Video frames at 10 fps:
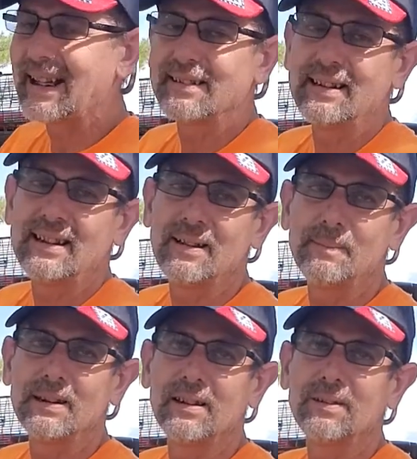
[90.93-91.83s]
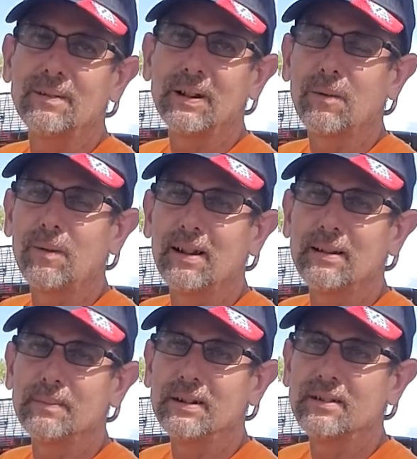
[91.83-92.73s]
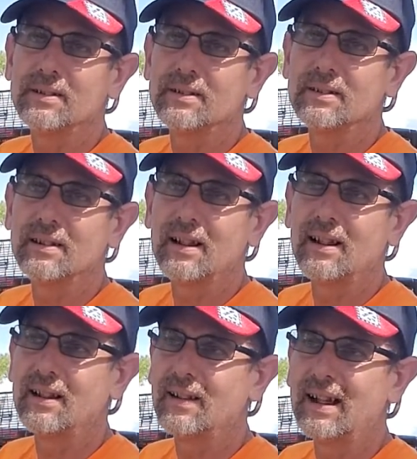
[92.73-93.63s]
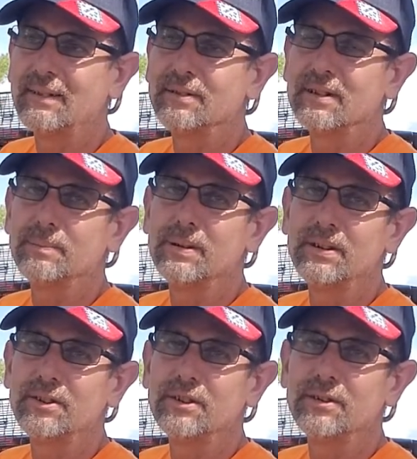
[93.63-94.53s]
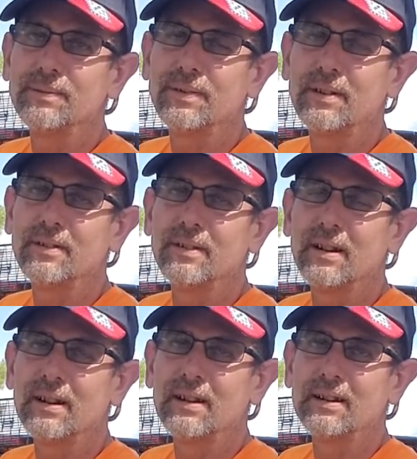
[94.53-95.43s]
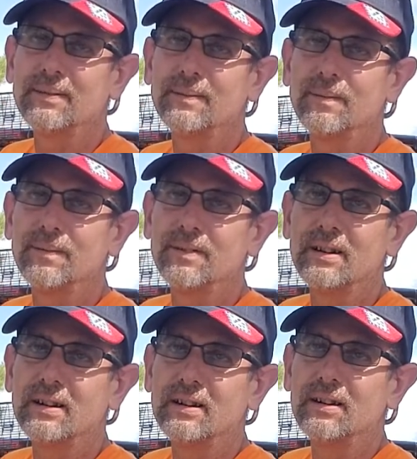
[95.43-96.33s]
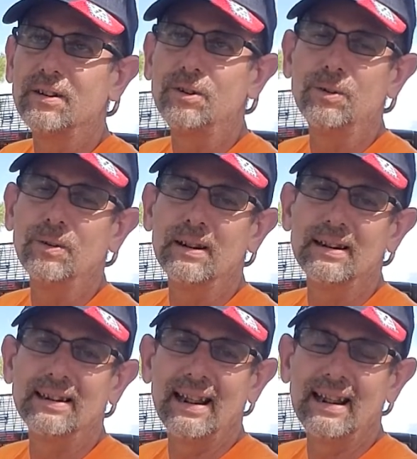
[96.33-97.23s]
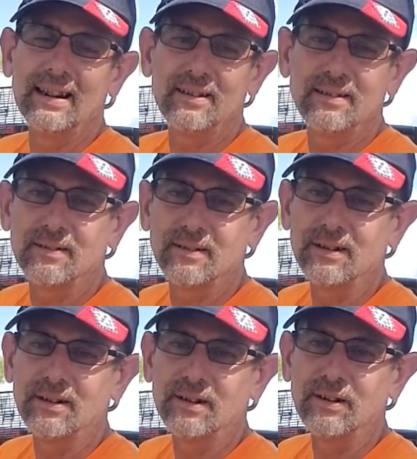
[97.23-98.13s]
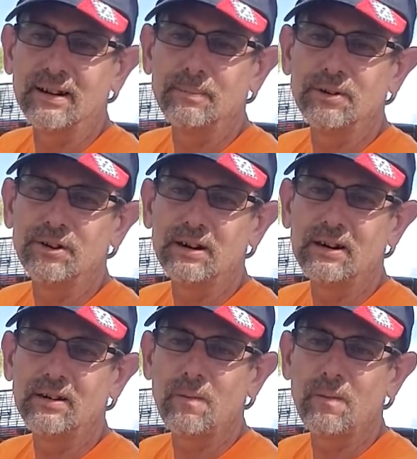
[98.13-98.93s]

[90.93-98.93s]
think I met all the requirements. Uh, I've sent pictures uh, to uh, Dan the green machine.